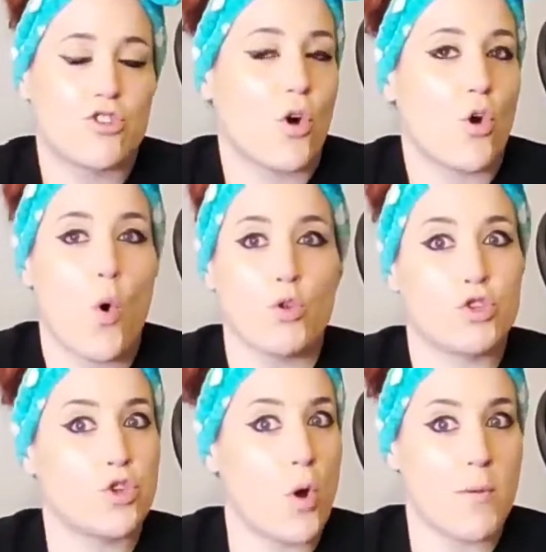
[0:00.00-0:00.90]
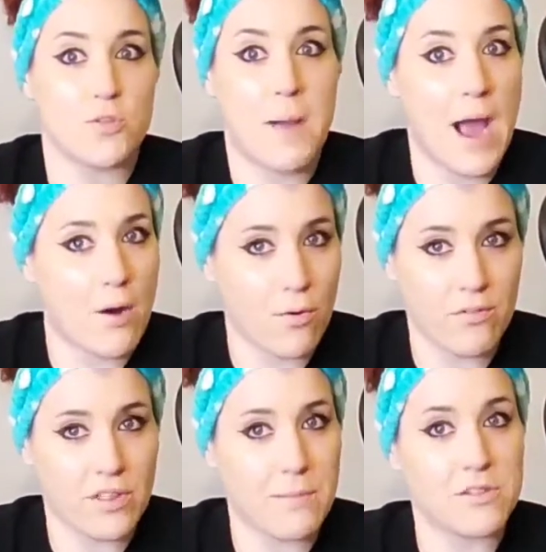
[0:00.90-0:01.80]
holds so much power
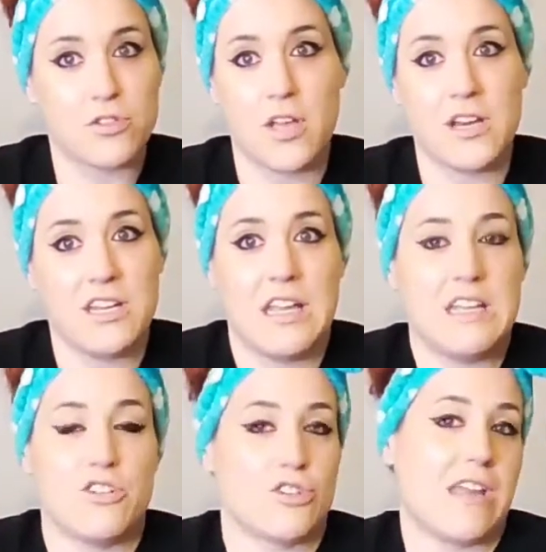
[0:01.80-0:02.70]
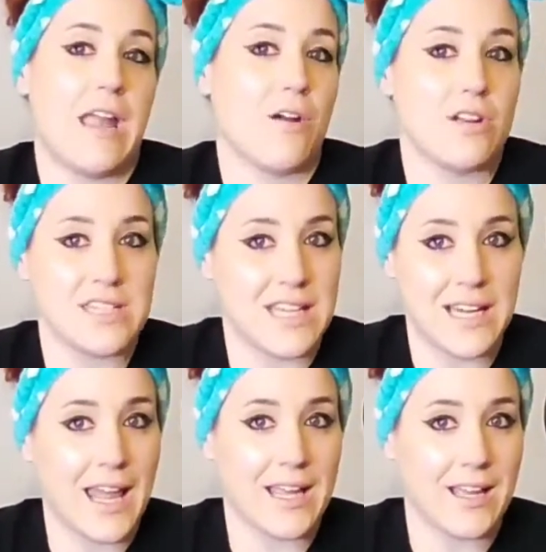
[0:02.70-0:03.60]
over them, and he just carries
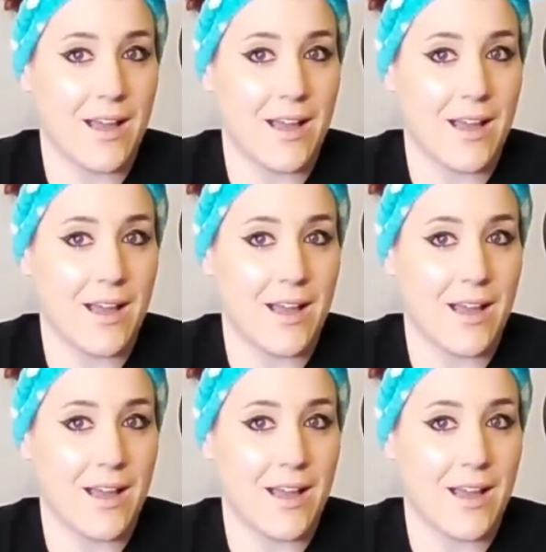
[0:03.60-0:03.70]
it like